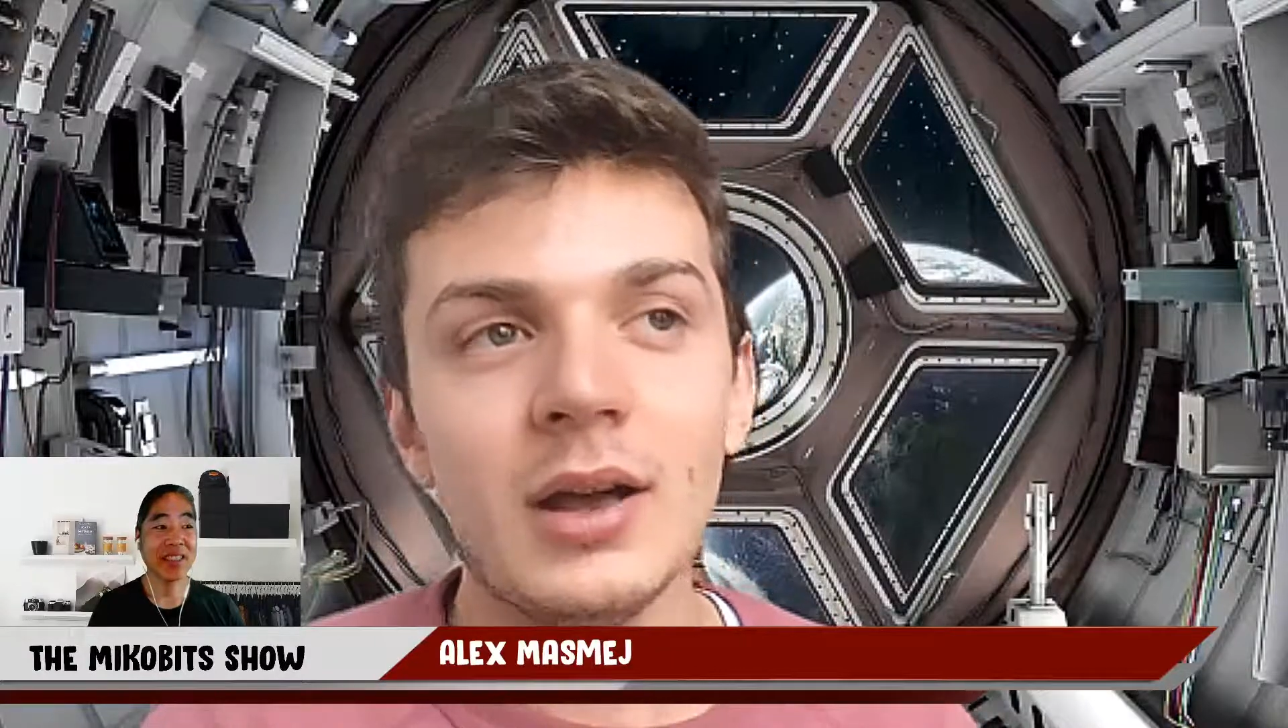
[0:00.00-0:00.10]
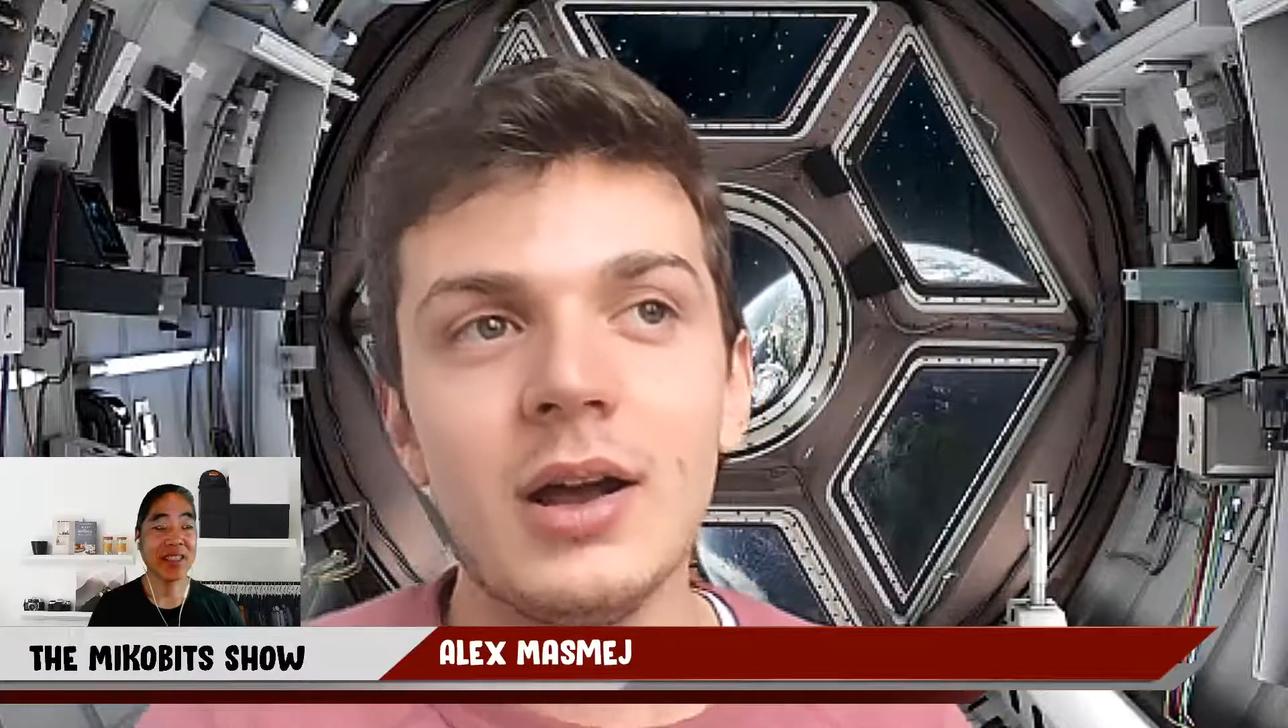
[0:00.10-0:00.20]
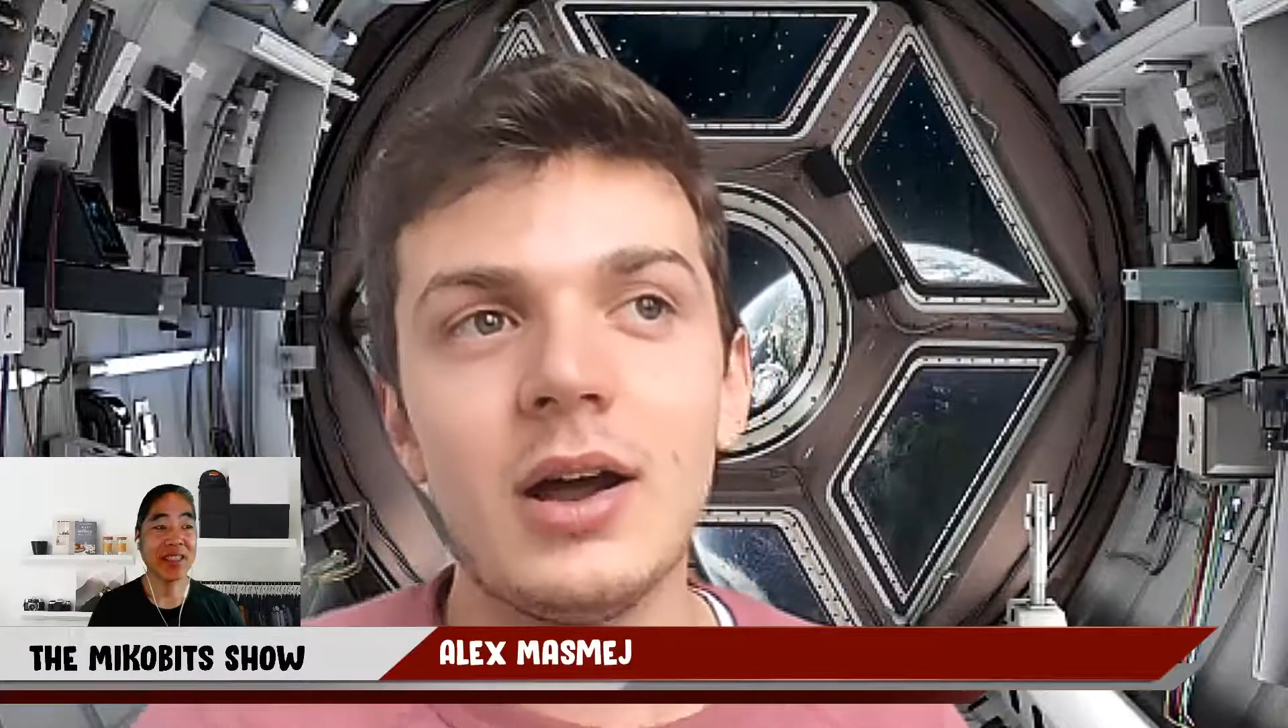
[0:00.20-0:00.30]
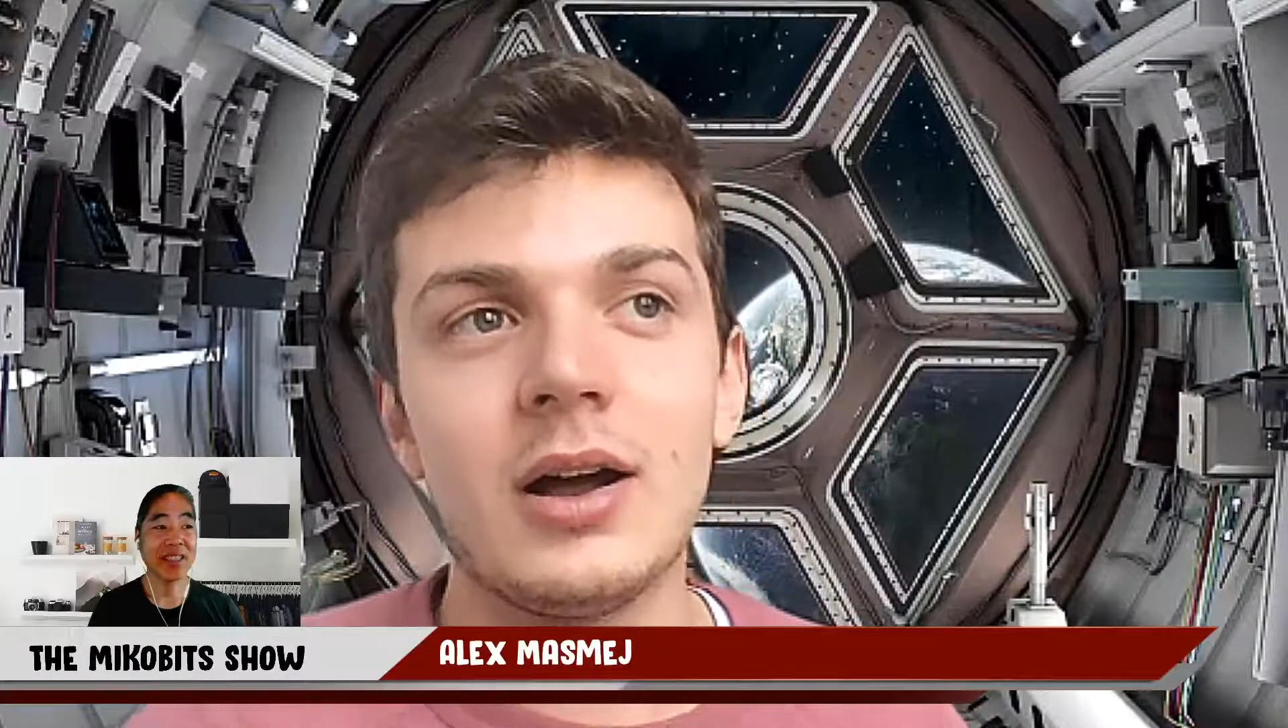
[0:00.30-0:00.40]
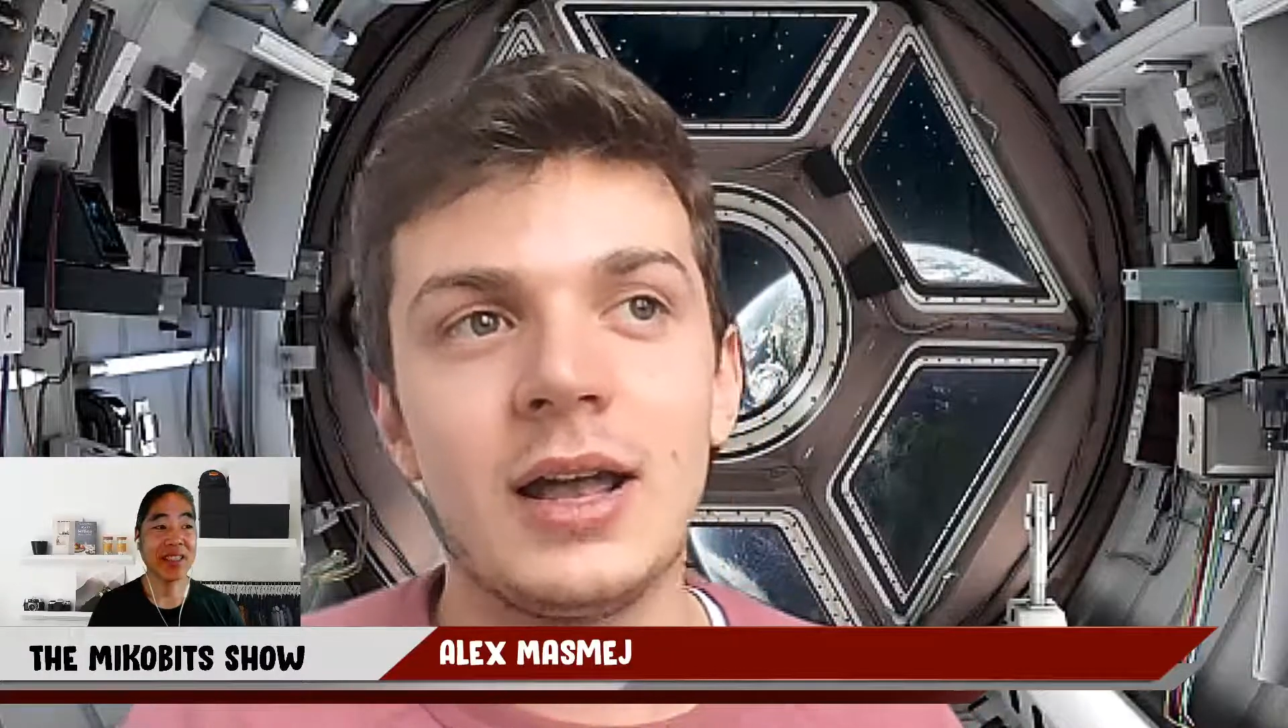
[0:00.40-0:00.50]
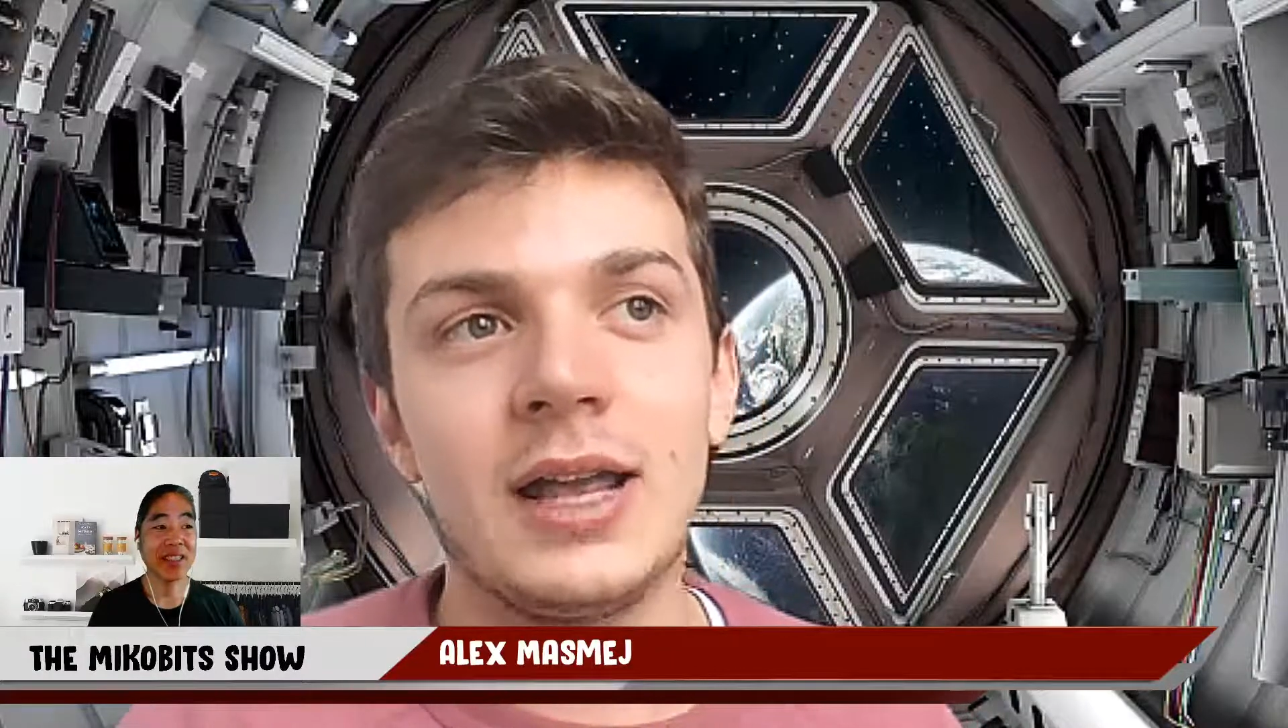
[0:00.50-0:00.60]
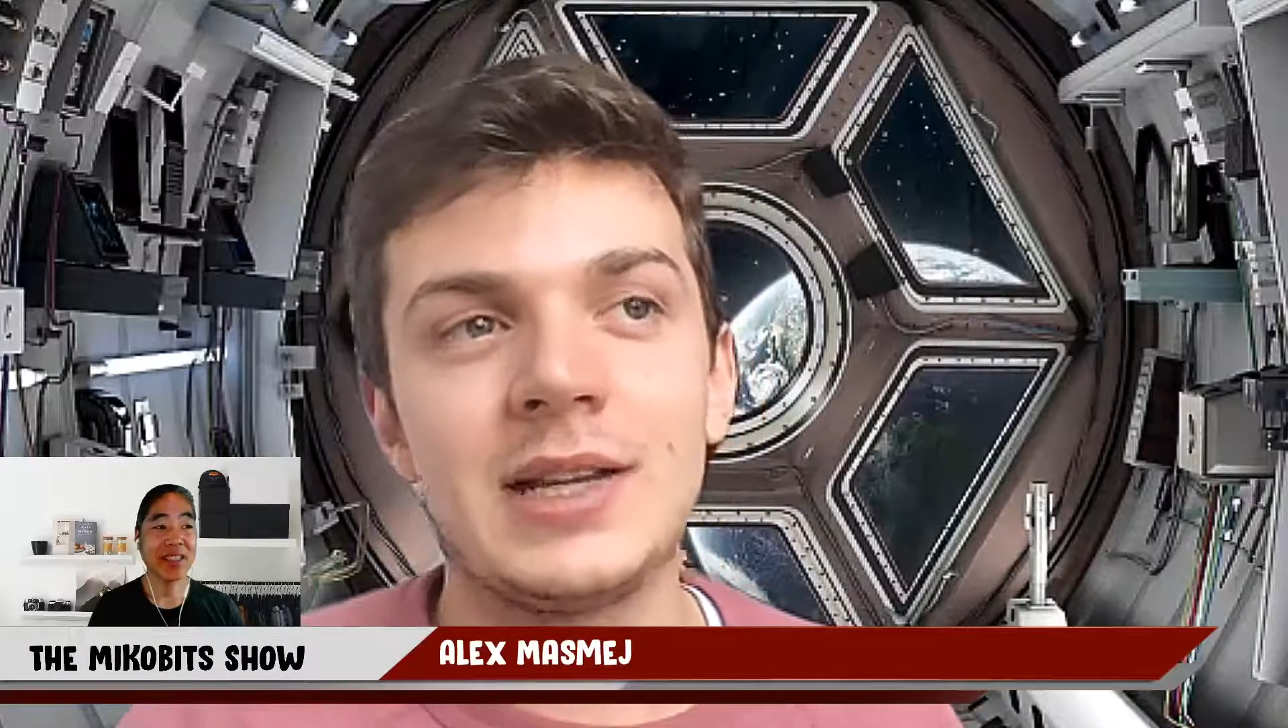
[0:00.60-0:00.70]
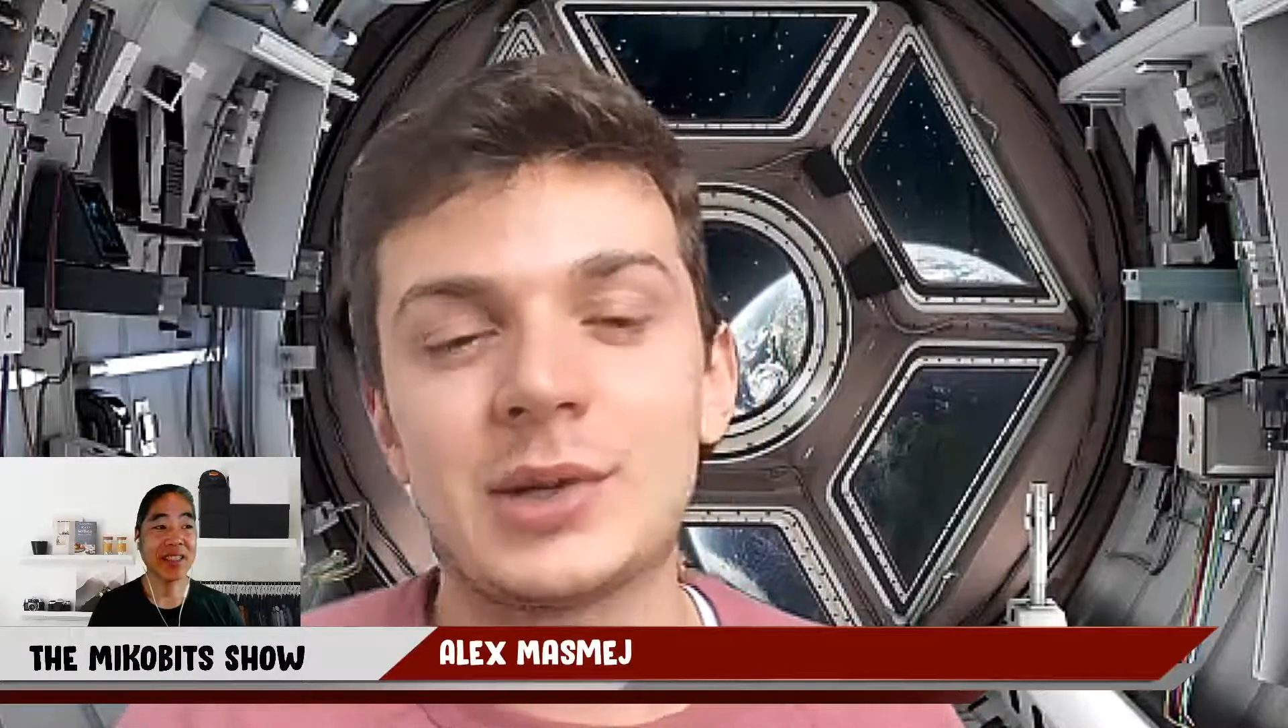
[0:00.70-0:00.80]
and it's a